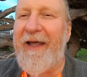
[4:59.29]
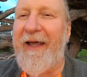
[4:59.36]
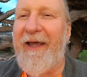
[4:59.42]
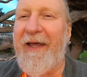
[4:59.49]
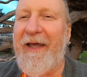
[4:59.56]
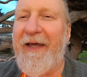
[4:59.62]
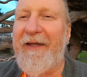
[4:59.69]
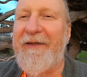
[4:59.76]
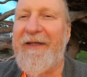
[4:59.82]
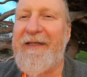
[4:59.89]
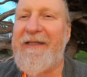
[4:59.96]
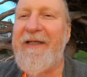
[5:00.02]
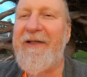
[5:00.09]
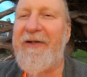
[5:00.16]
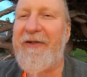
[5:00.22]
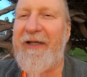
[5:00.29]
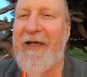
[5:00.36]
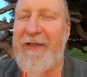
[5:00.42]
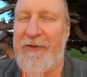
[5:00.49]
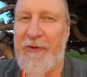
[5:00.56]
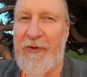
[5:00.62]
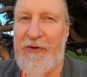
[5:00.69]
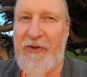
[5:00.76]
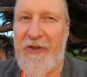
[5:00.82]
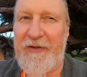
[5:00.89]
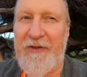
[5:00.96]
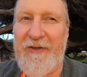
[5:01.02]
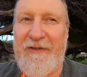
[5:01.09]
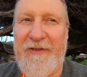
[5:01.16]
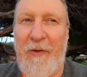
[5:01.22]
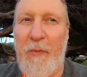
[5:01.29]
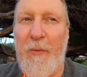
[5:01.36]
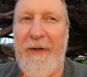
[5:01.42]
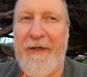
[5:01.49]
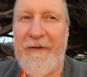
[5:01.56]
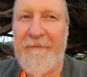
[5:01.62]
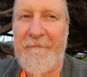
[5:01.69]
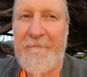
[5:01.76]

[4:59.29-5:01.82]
and they synchronize to each other in some way.